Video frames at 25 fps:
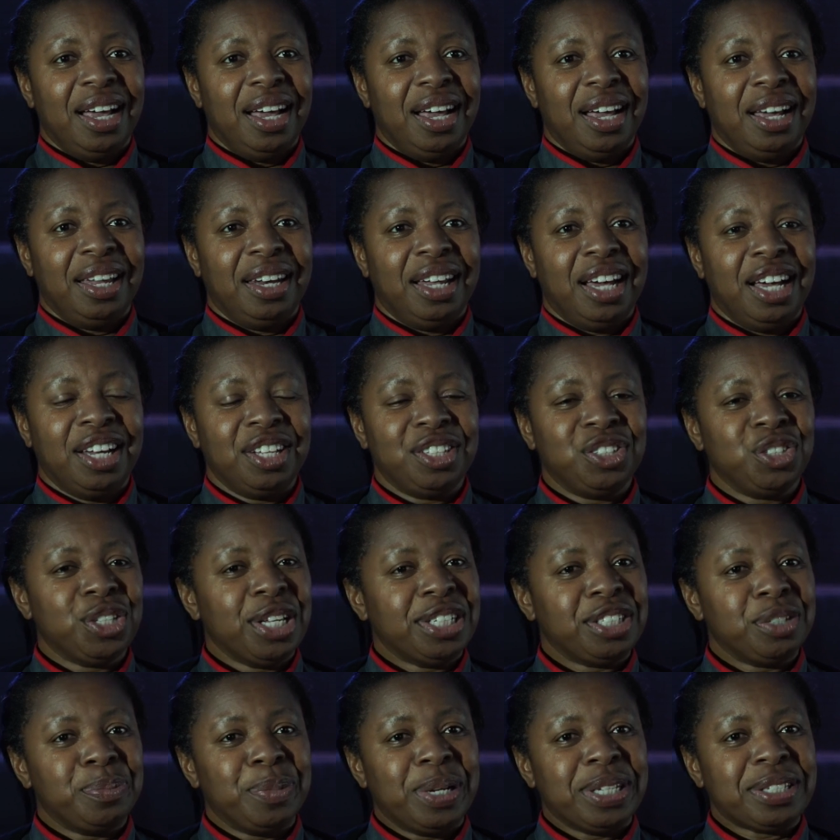And I
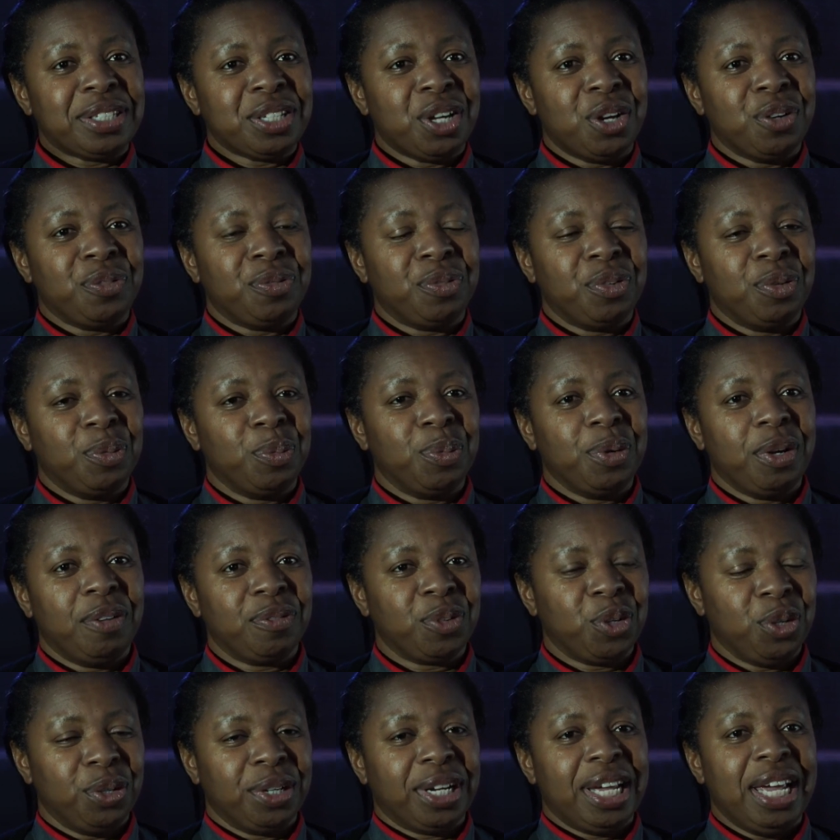said to myself,
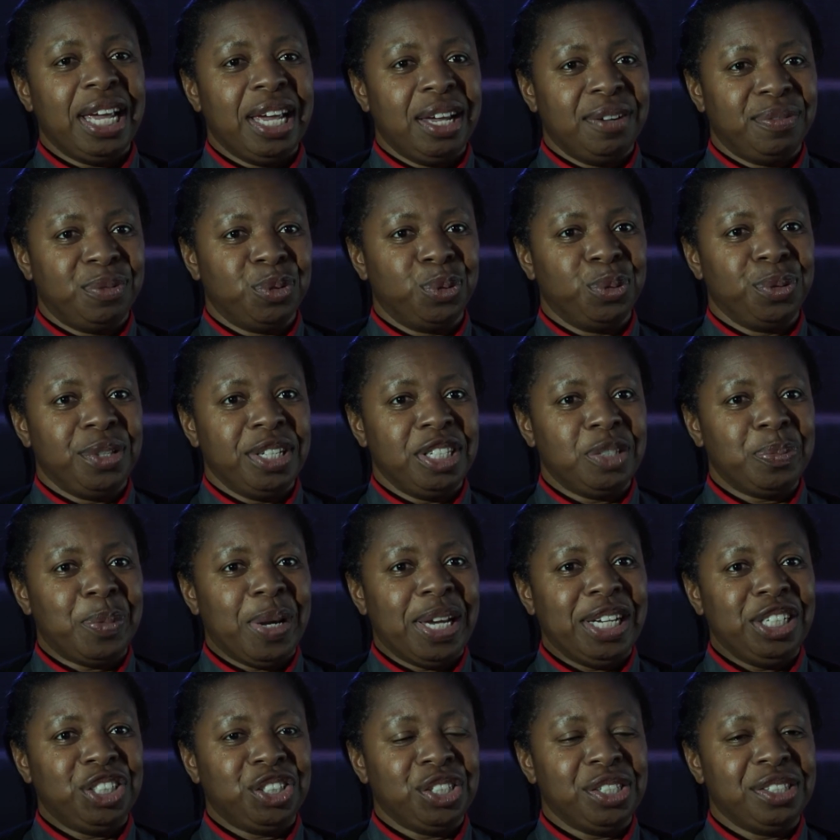I've got to care for all these
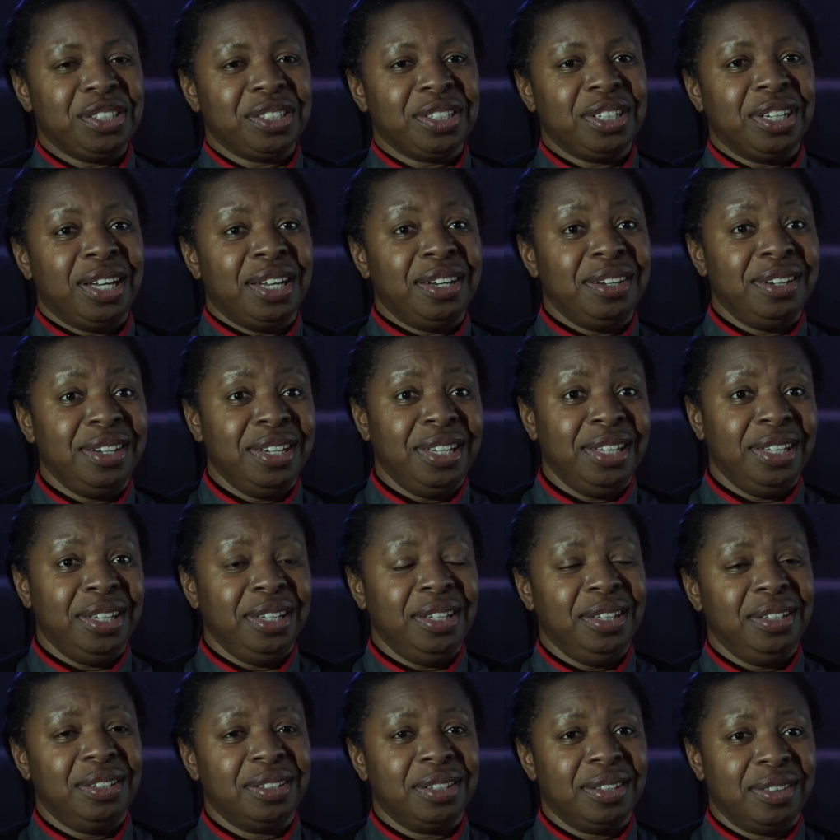patients and I
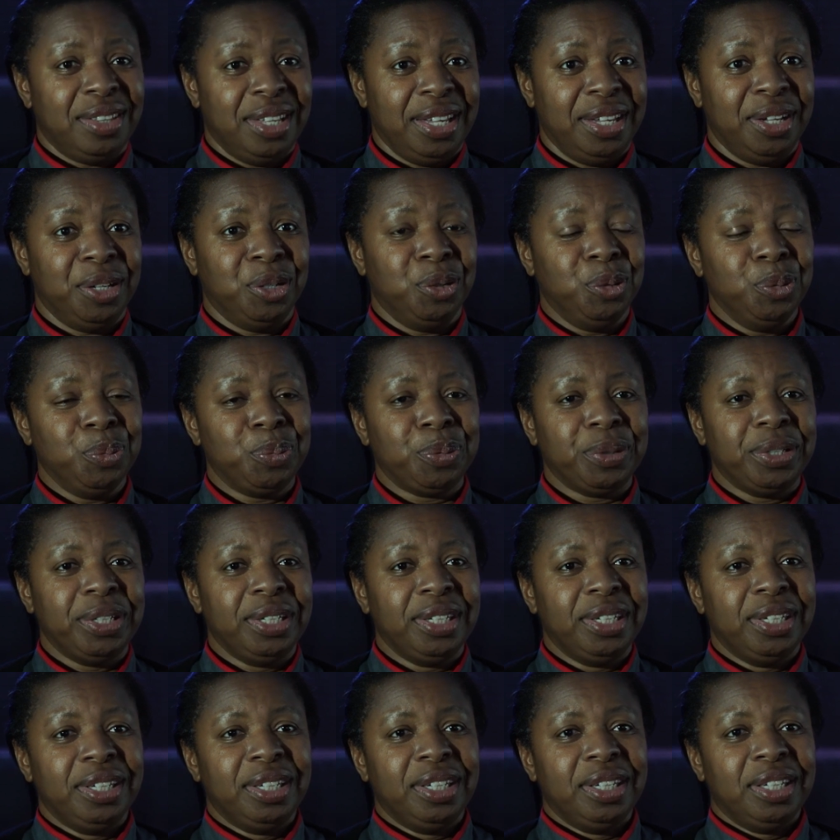need the help.
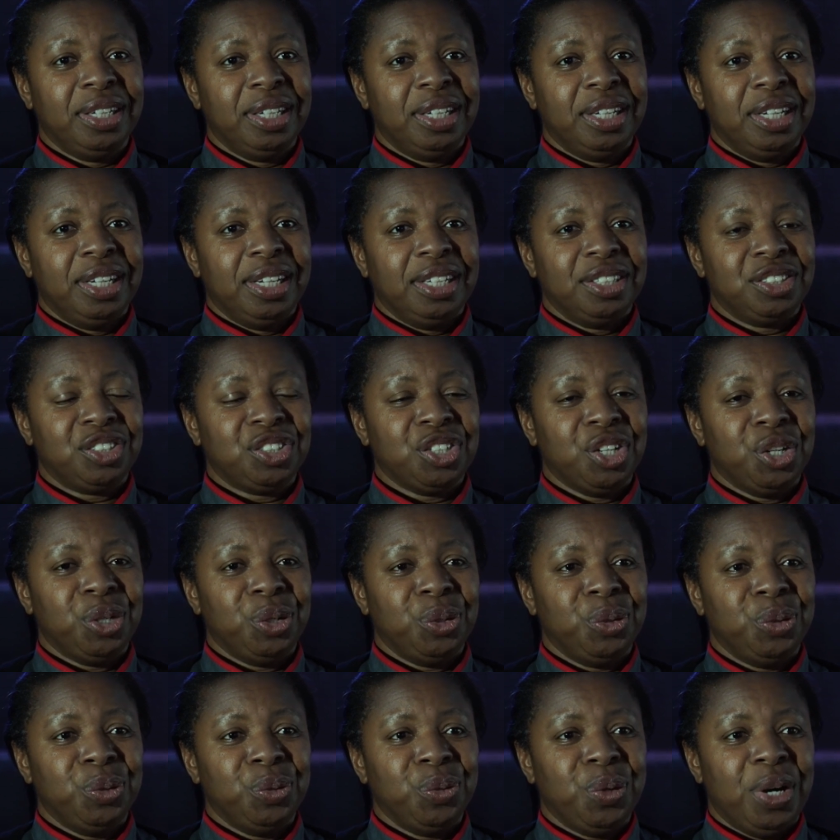
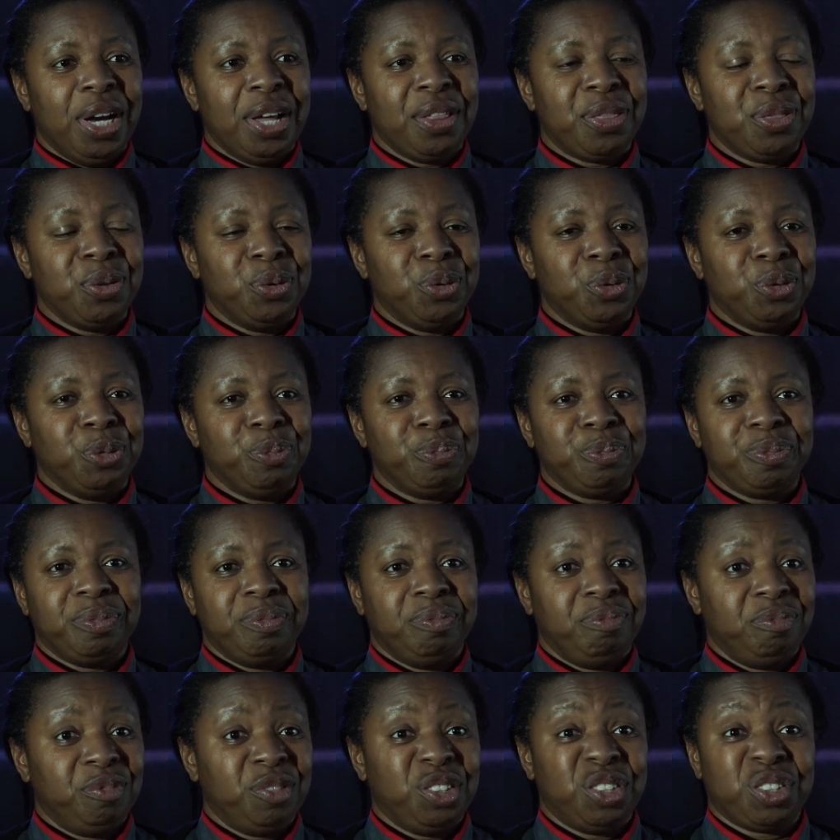So I thought,
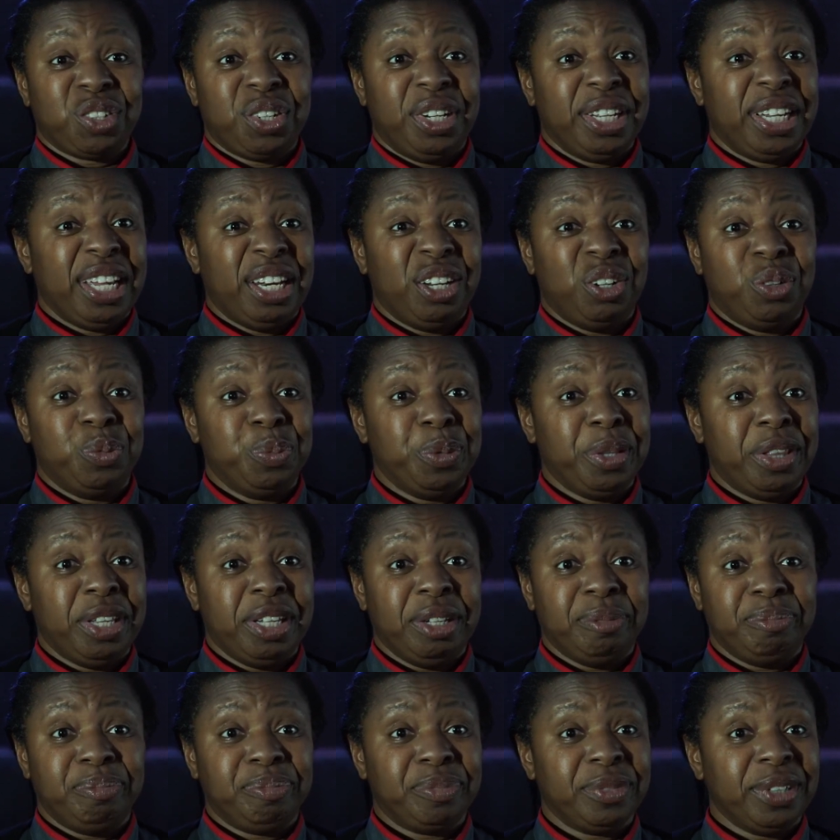just got to get on with
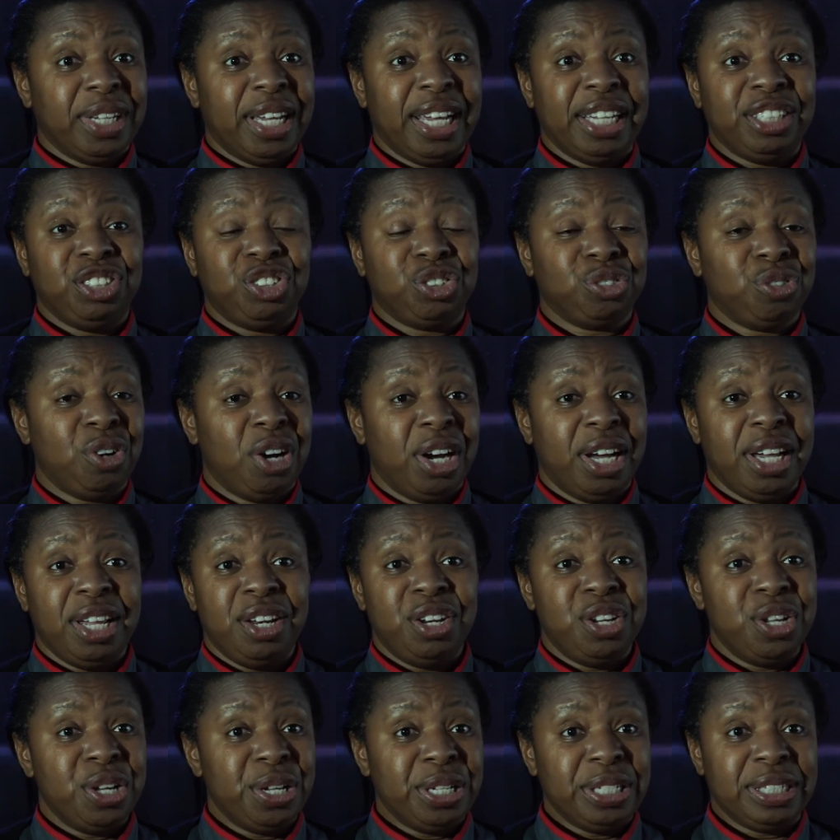it and try
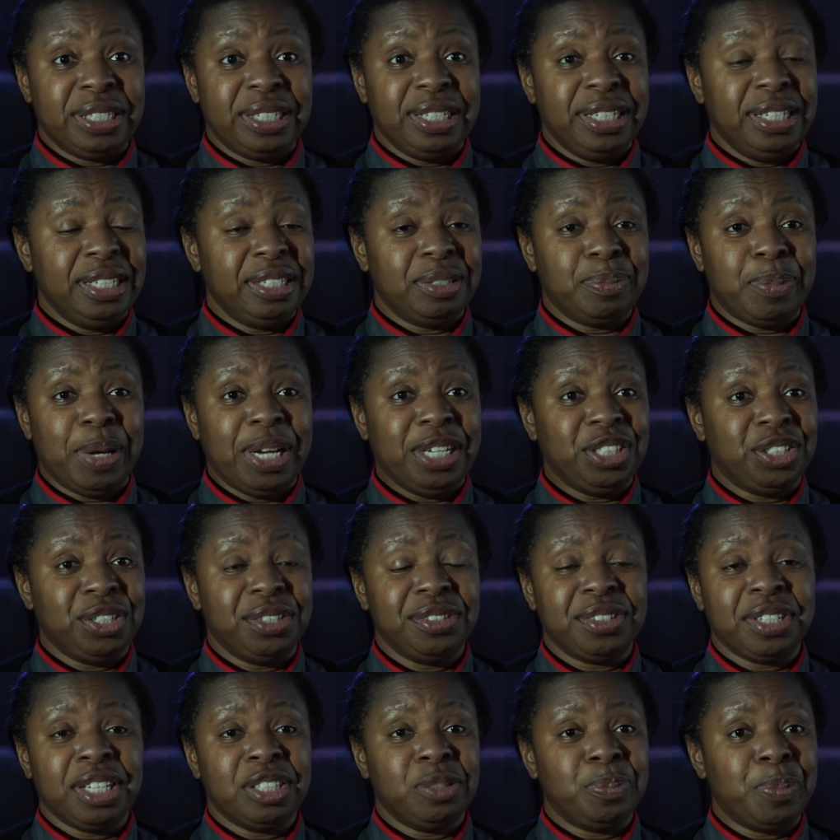and nurse these
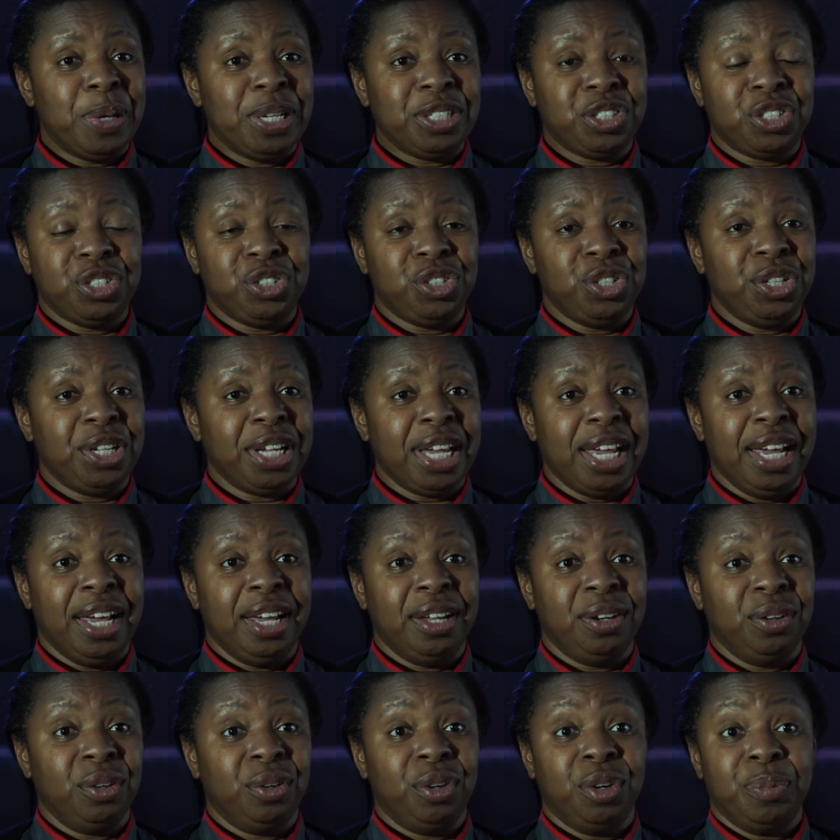patients as best as you
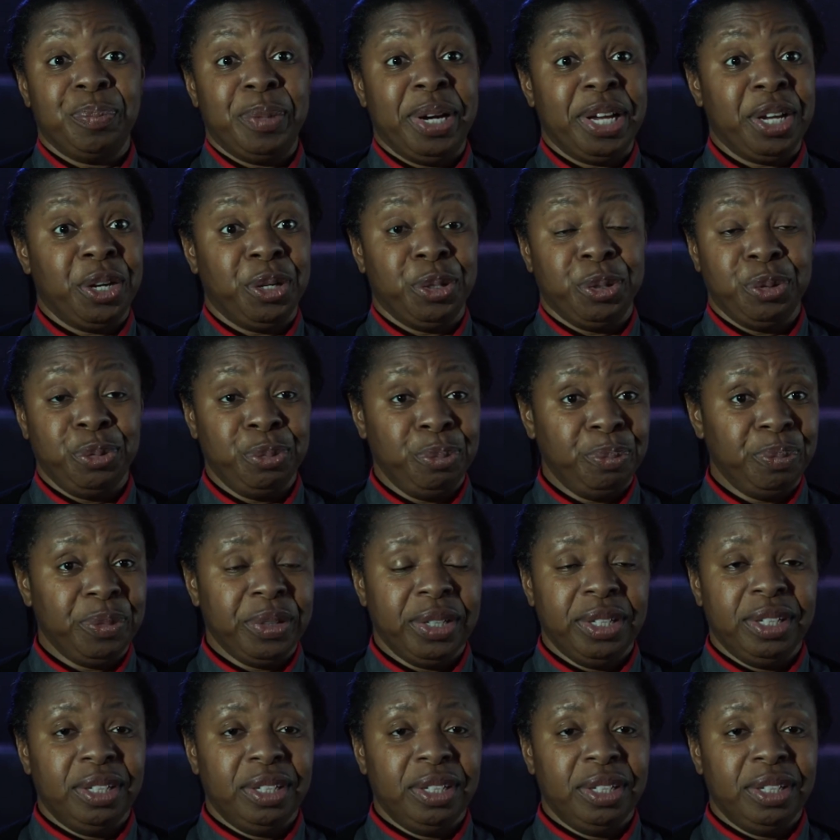can on my own